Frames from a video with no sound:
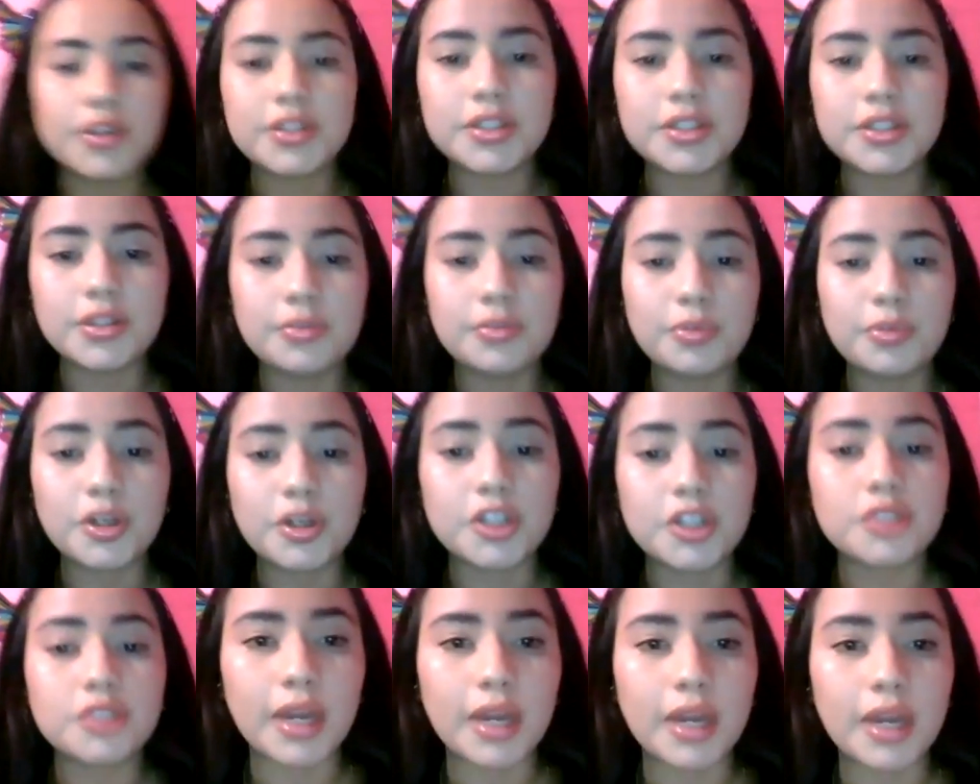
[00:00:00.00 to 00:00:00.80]
you to
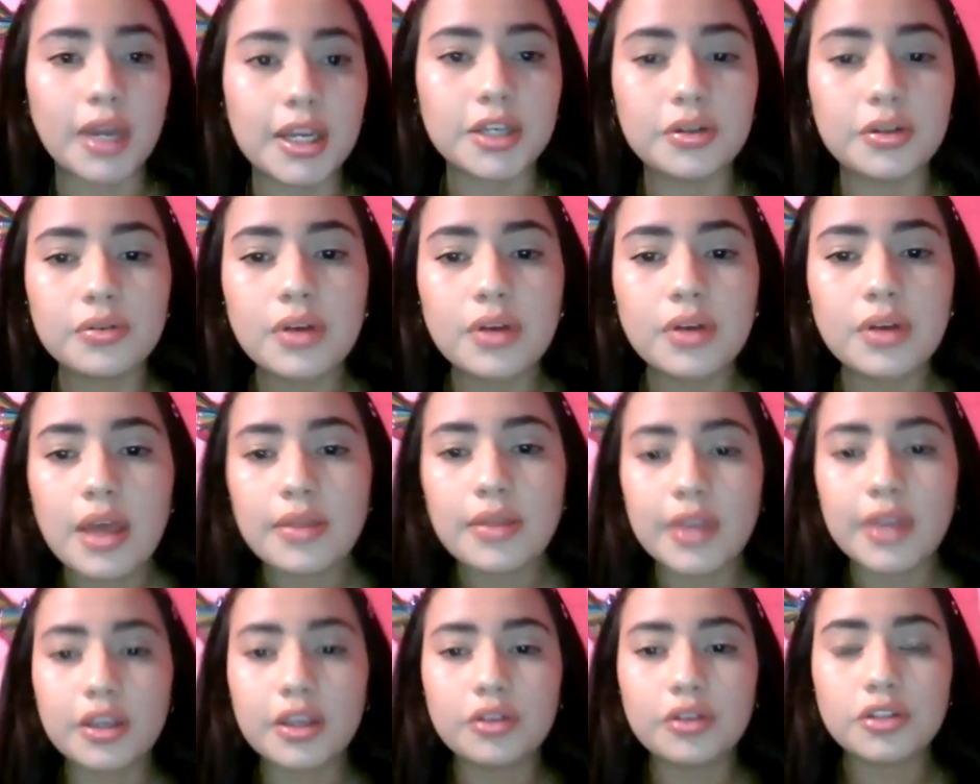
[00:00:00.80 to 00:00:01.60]
persuade you
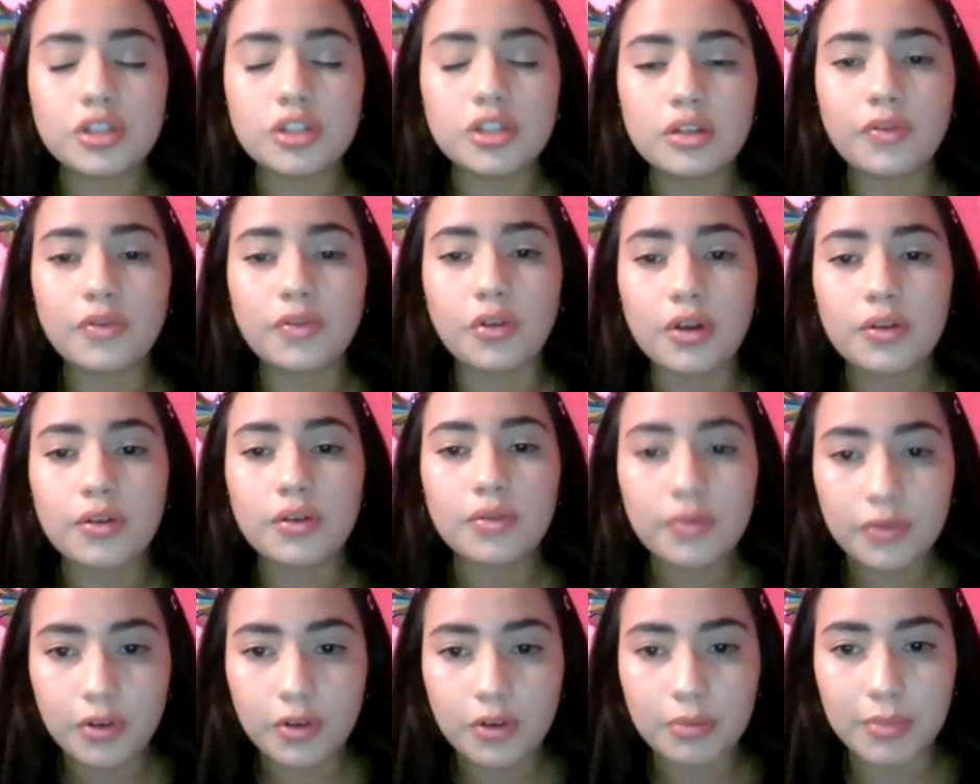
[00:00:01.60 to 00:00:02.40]
that you should vote
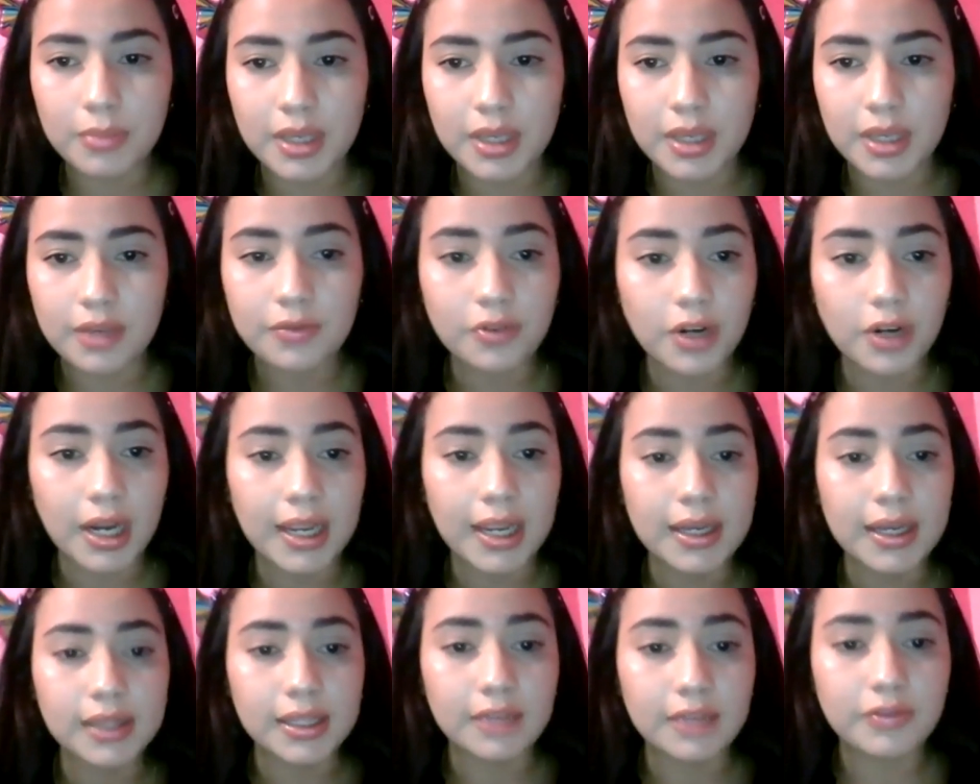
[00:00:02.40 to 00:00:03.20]
for me for
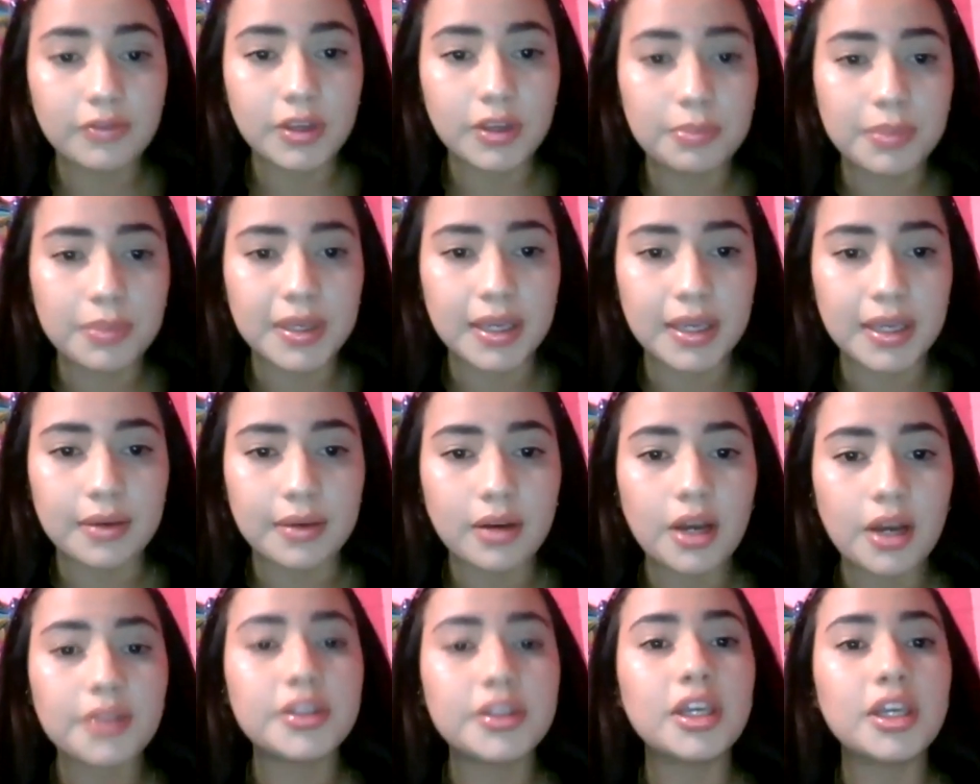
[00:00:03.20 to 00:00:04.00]
ALE VP.
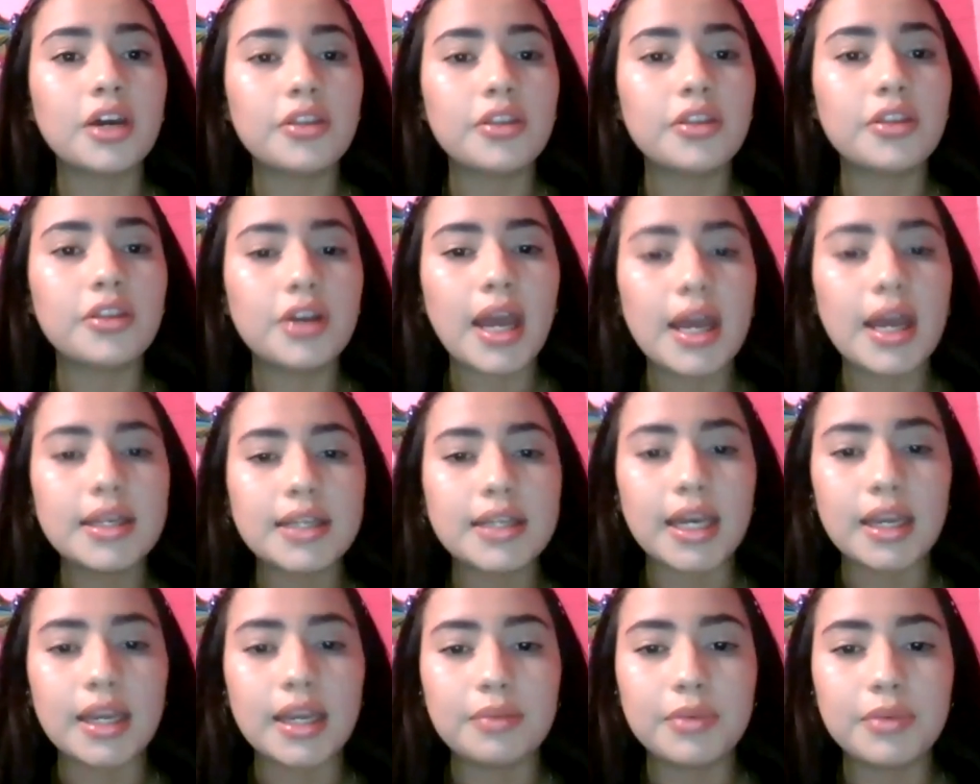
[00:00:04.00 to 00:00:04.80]
On the other
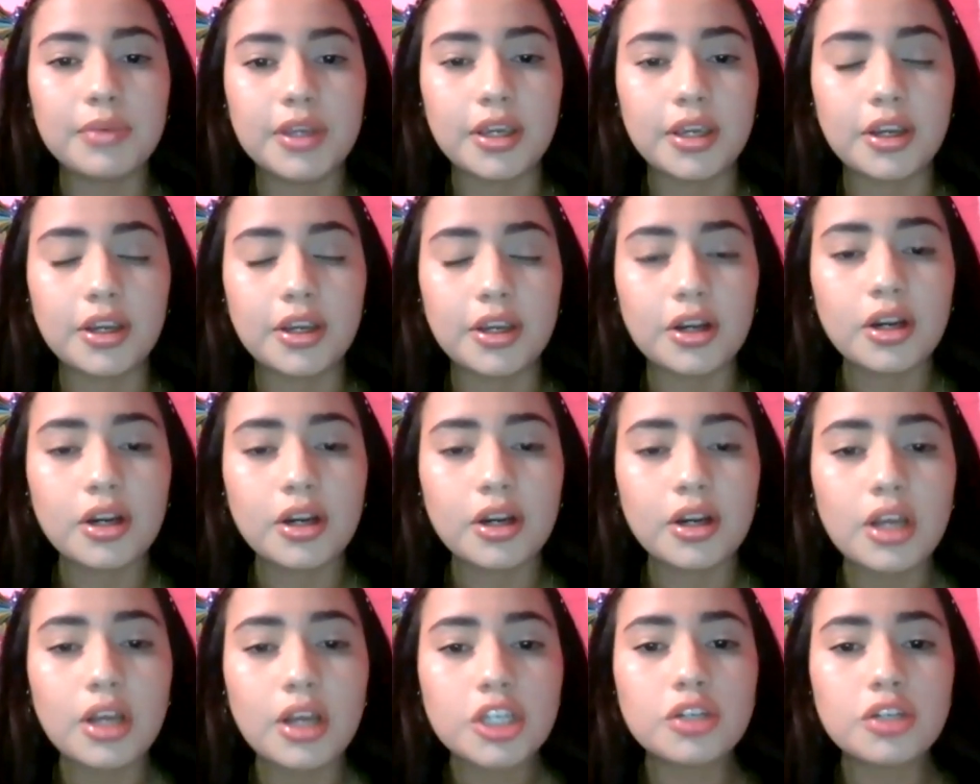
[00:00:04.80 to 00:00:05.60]
hand, I am here
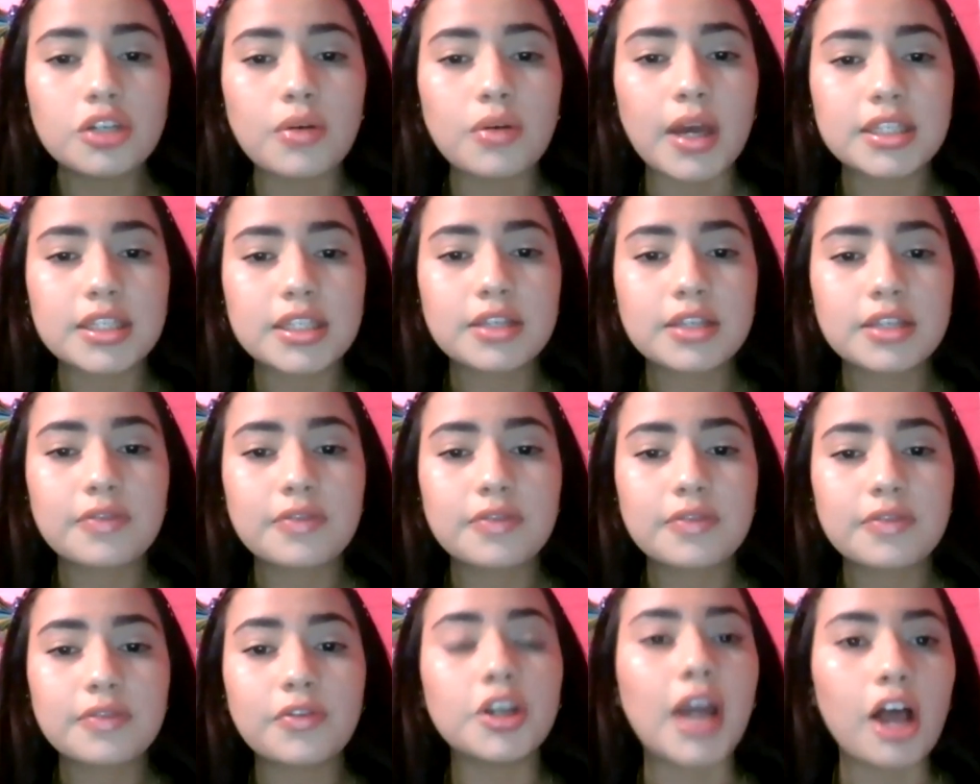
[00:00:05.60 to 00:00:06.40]
to ask
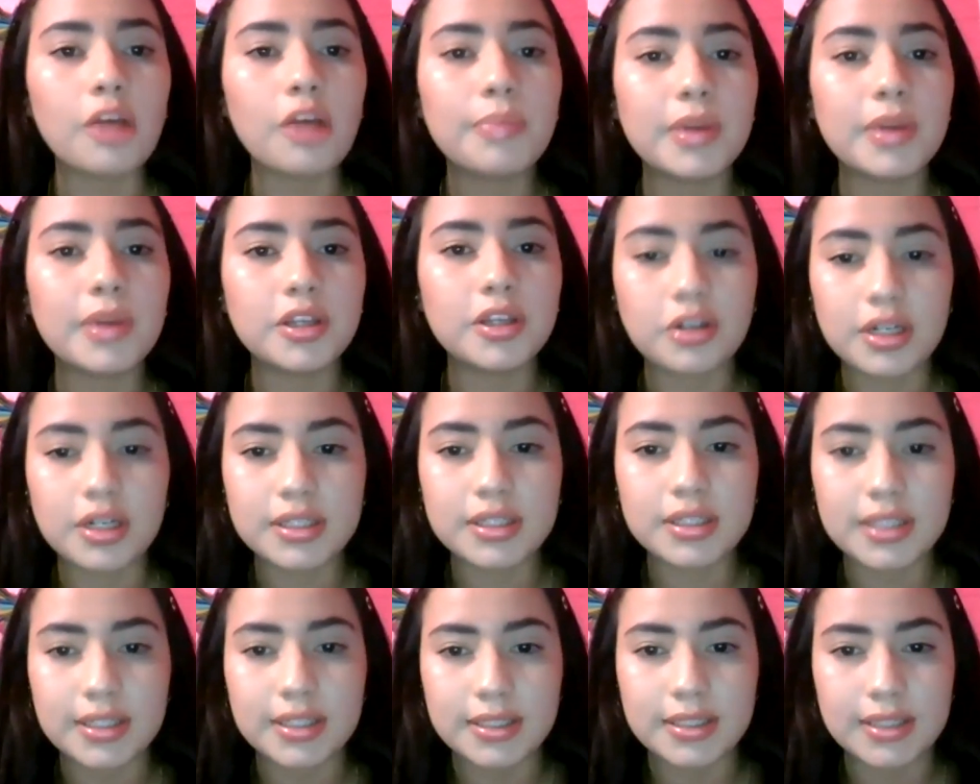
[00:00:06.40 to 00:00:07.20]
for your help
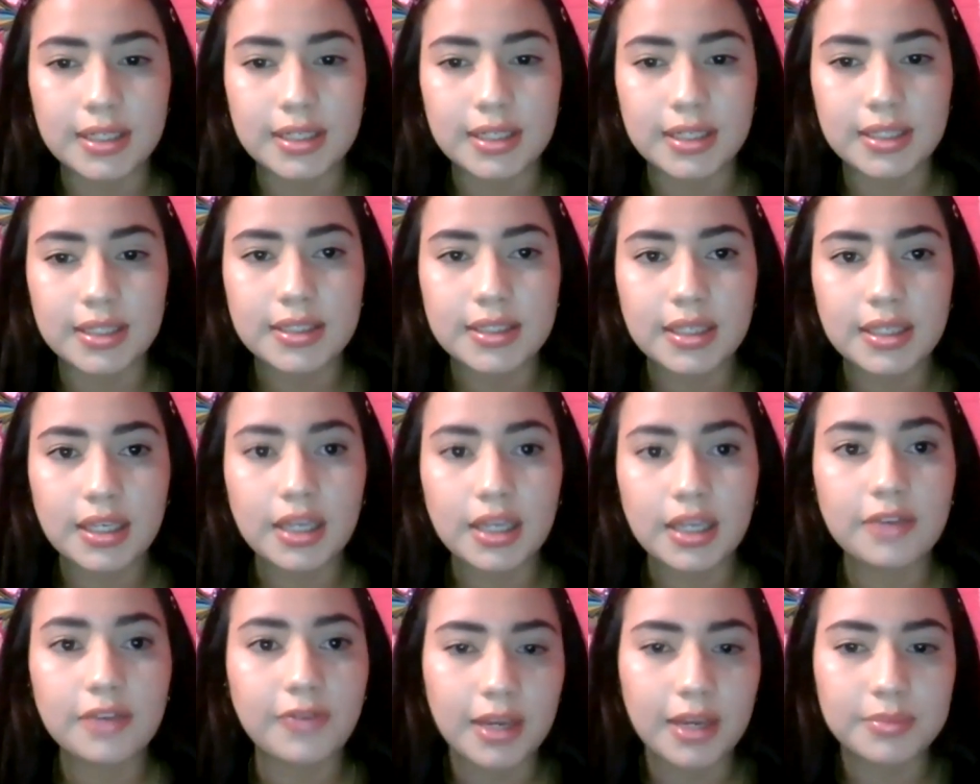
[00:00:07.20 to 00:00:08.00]
and your assistance
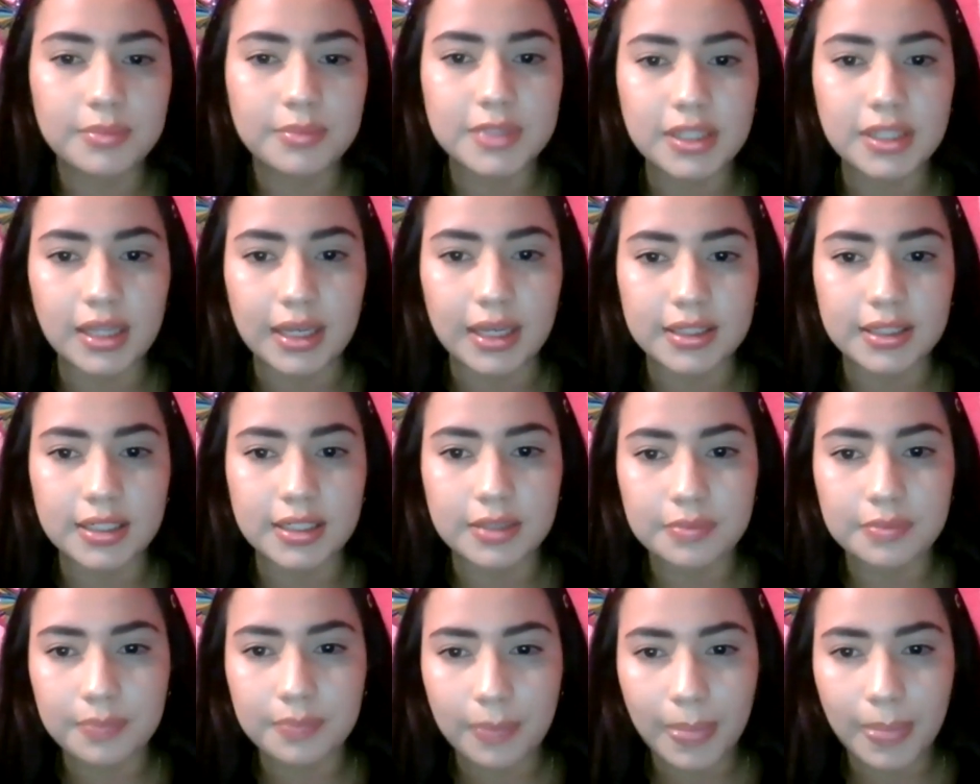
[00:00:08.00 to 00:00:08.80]
if I am selected.